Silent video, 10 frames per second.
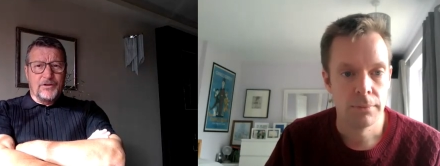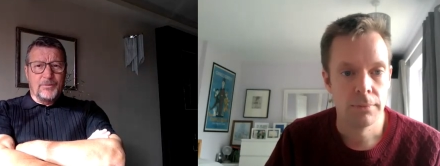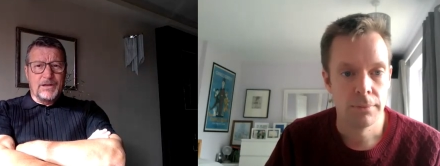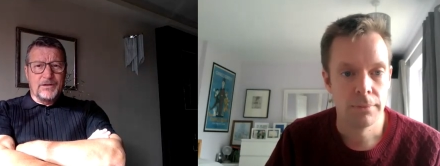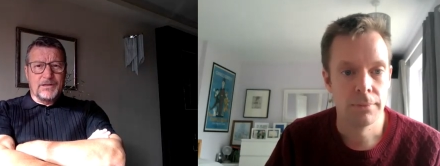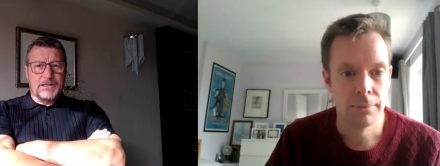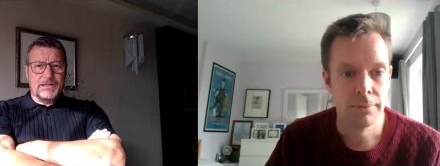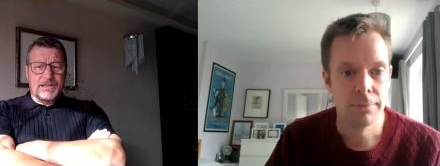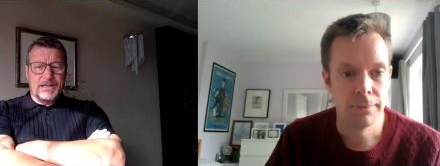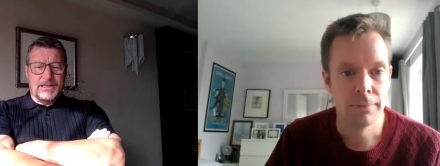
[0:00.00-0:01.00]
Speaker 1: me, you know, that
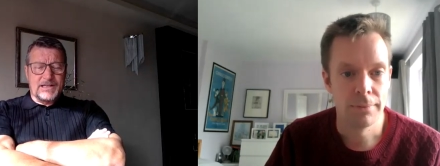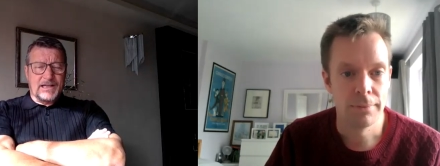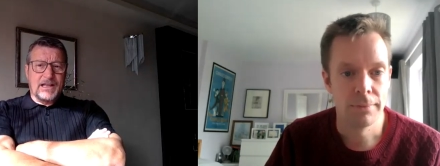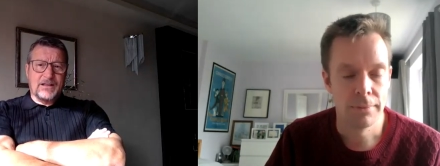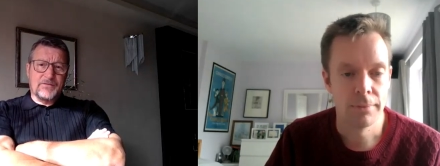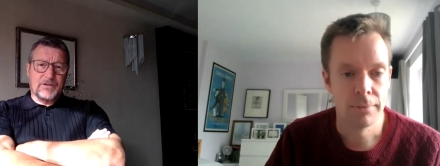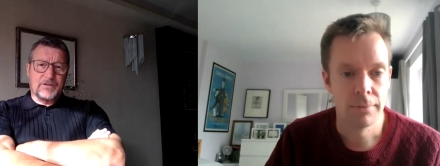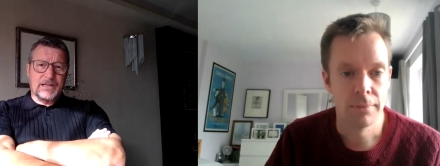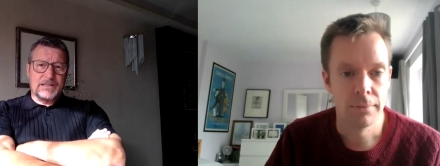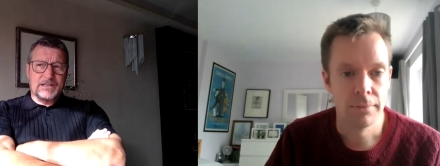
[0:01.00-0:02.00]
she didn't take anything for
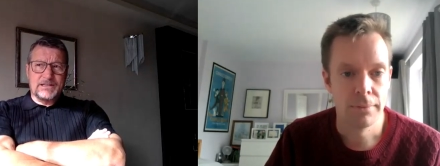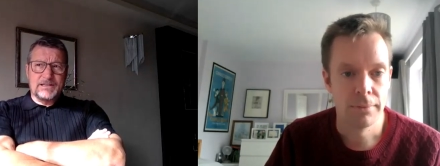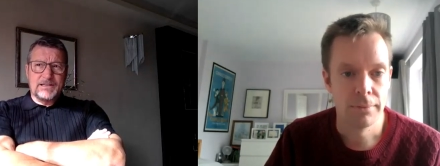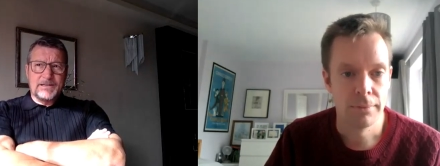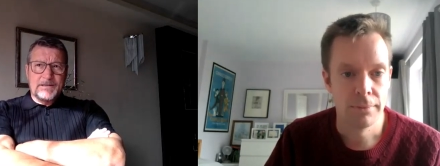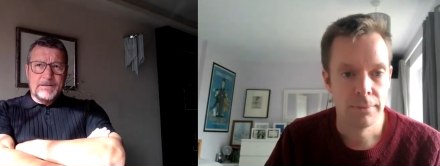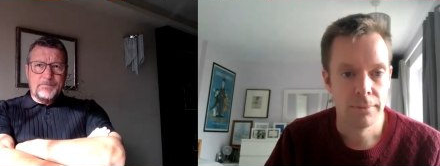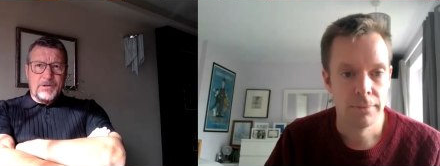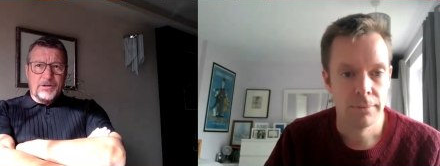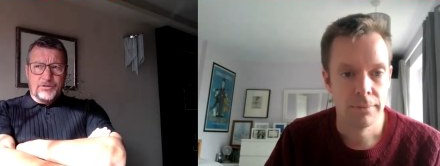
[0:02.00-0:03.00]
granted and,
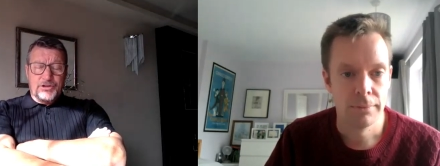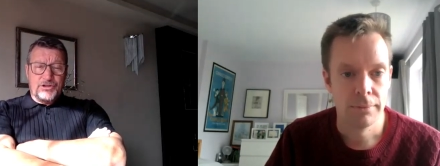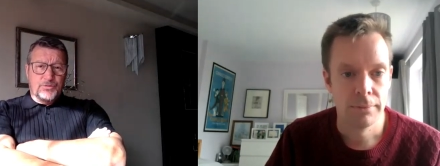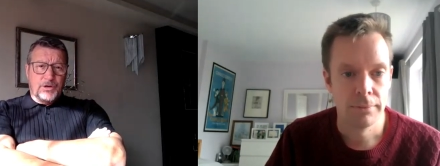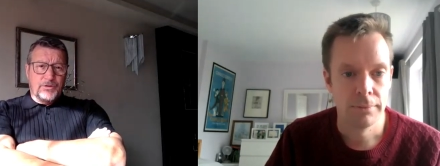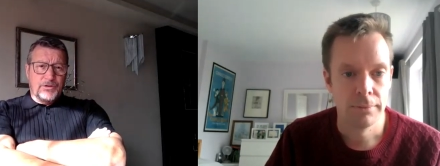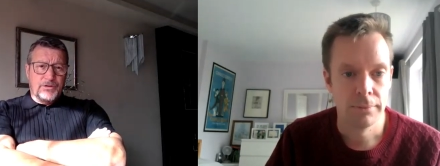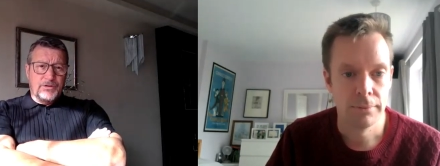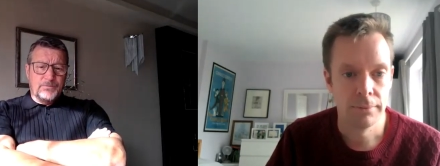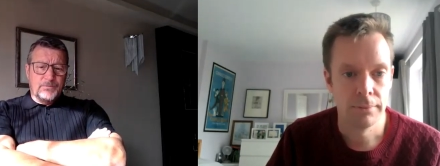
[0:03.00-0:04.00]
and understood what
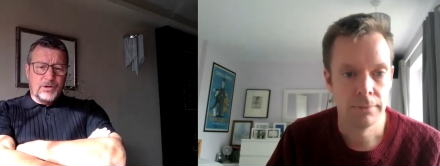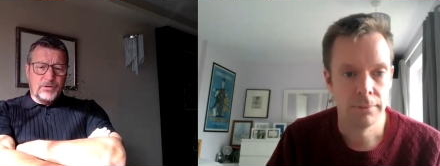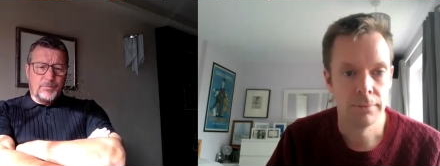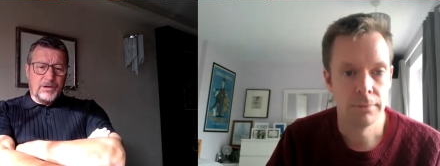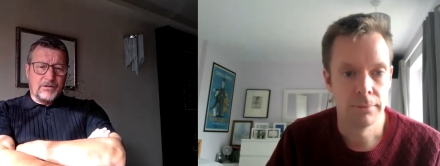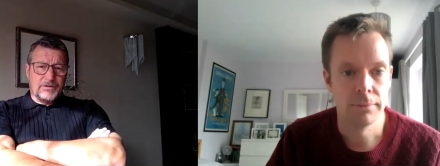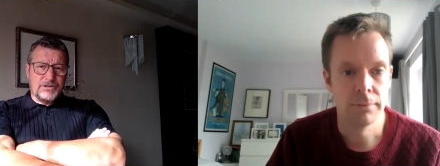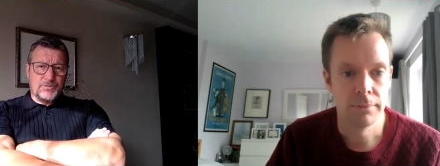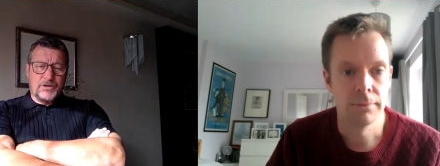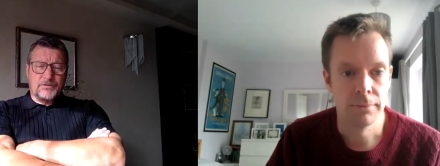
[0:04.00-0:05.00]
other, what other
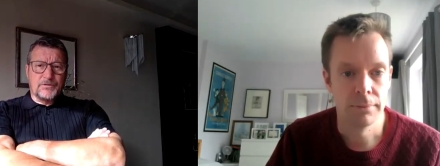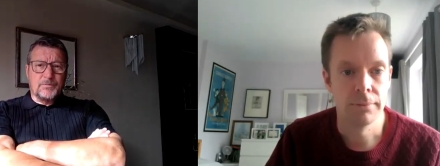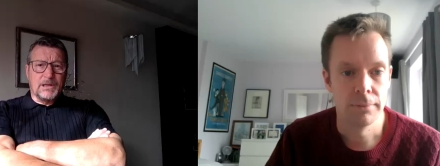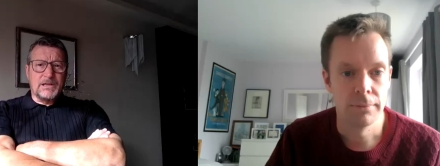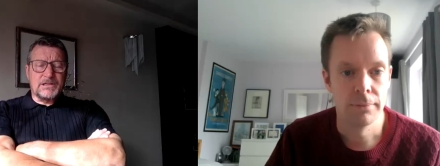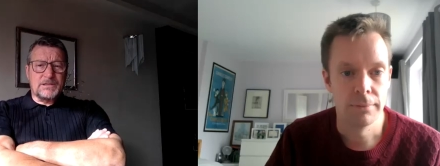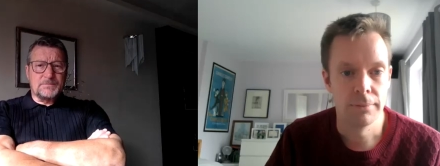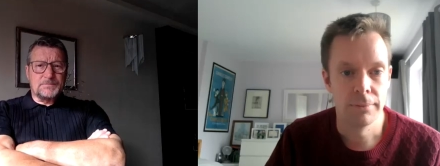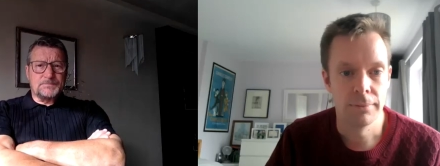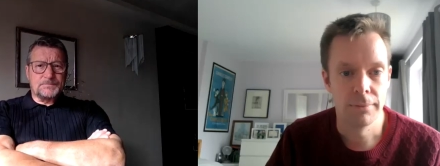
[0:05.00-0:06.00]
priorities were for other players.
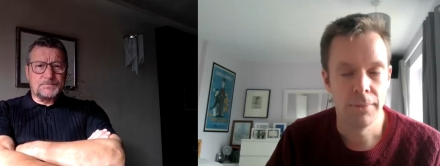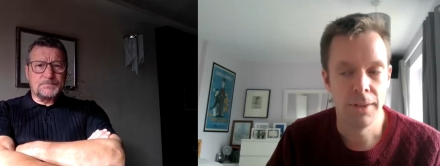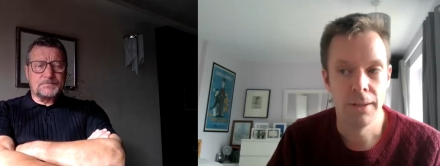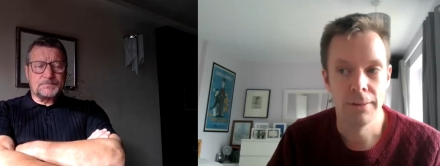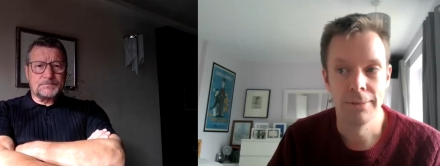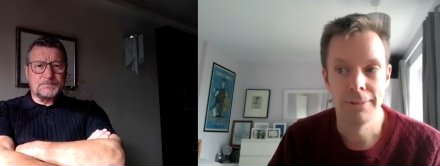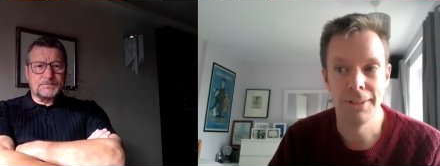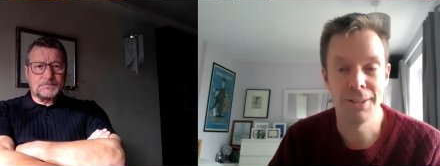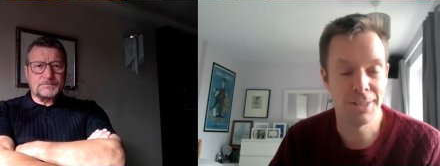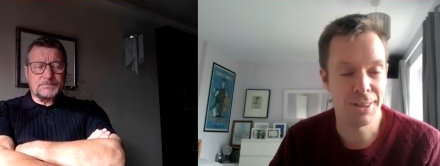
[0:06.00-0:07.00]
Speaker 2: Yeah.
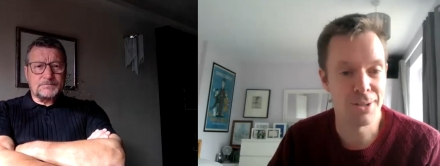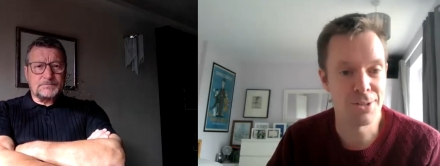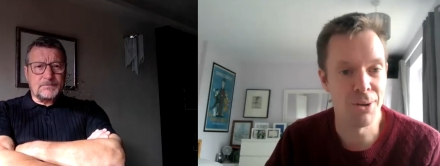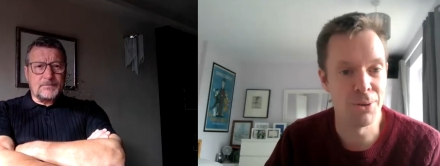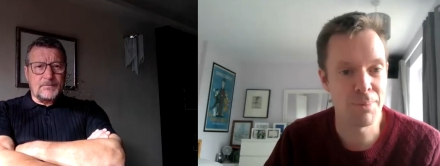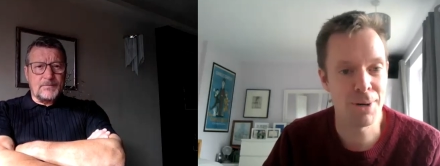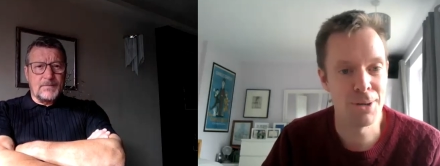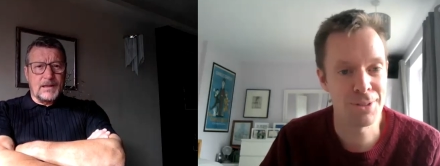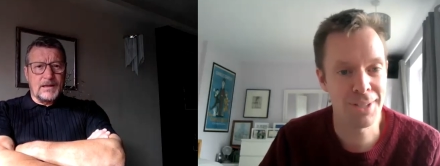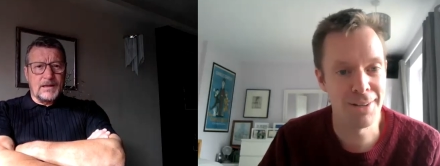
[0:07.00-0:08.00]
Did, did those older
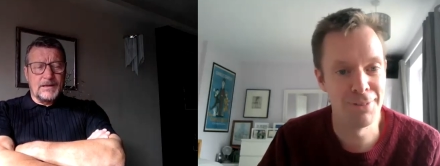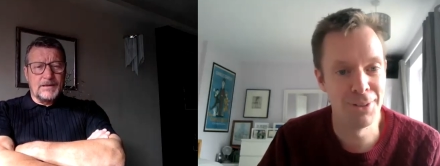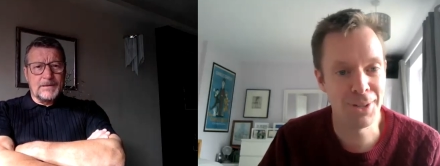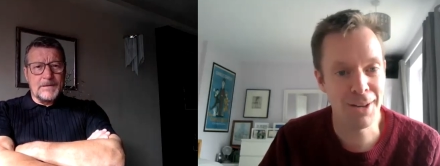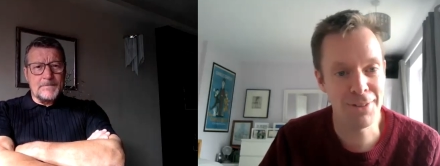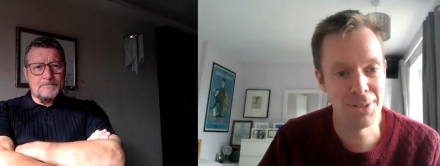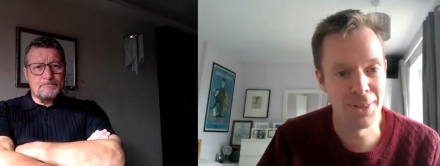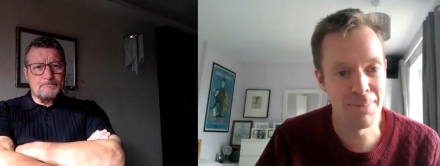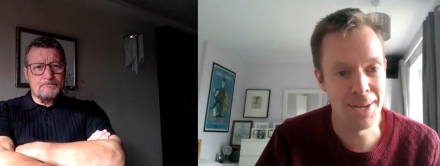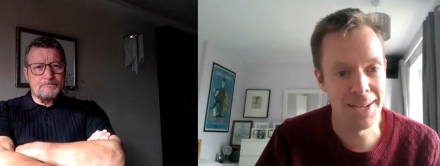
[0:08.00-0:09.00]
pros kind of look after you on
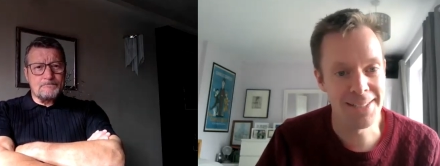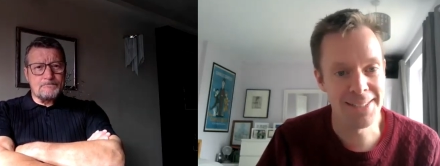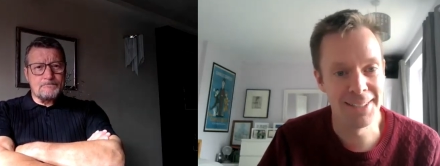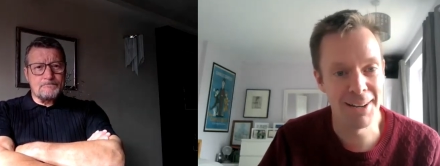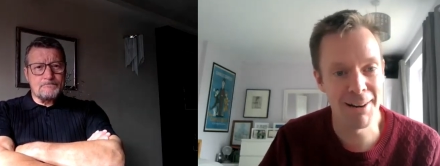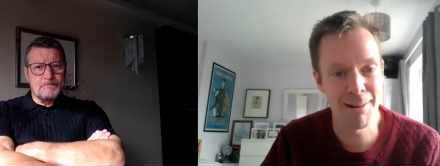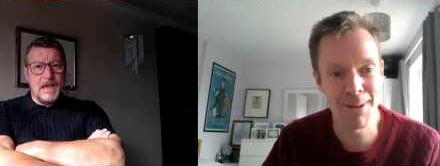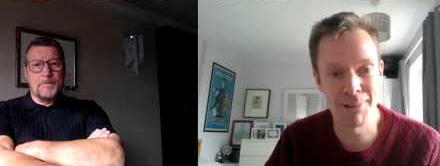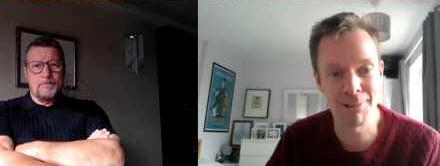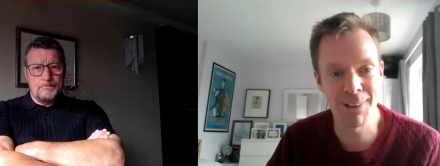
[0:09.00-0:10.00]
the pitch? I, I
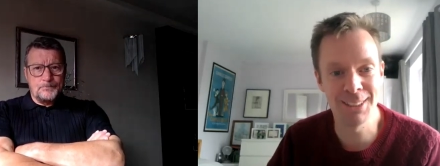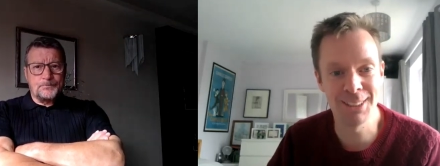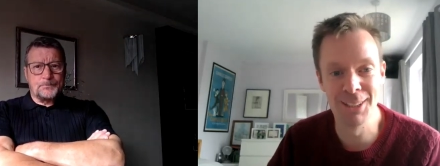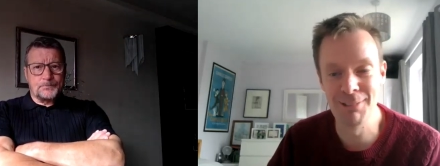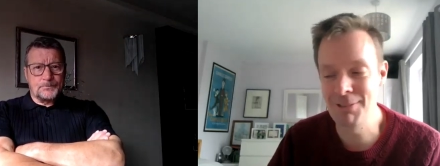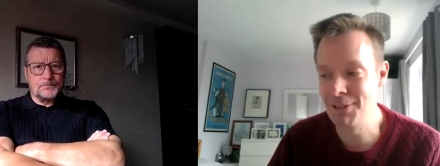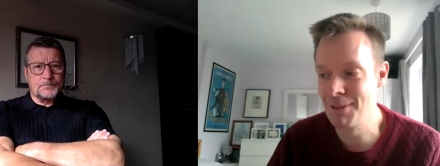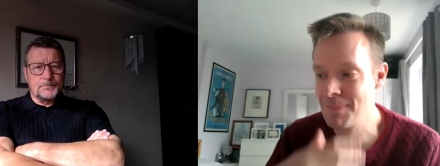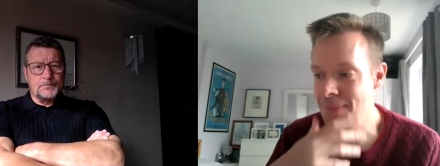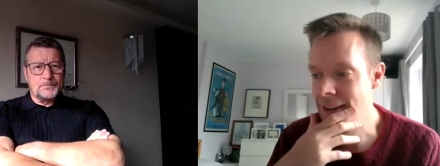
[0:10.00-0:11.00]
remember a great story
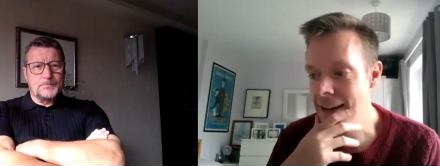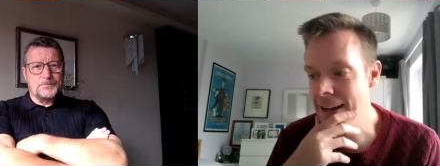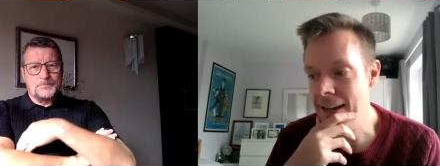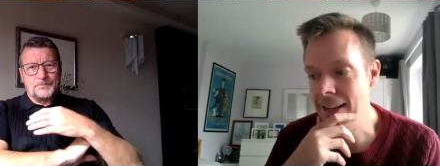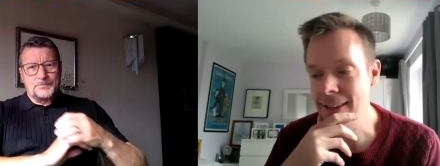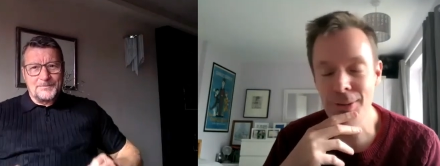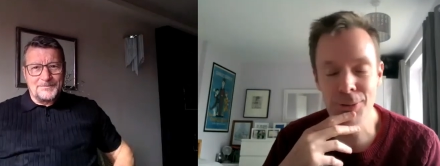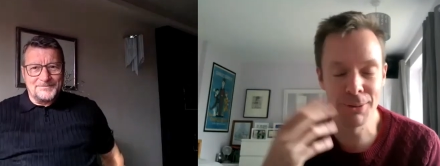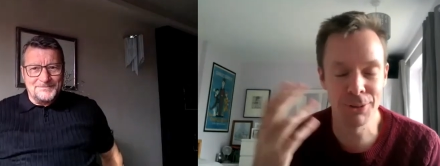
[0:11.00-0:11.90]
from uh, I think it was when I was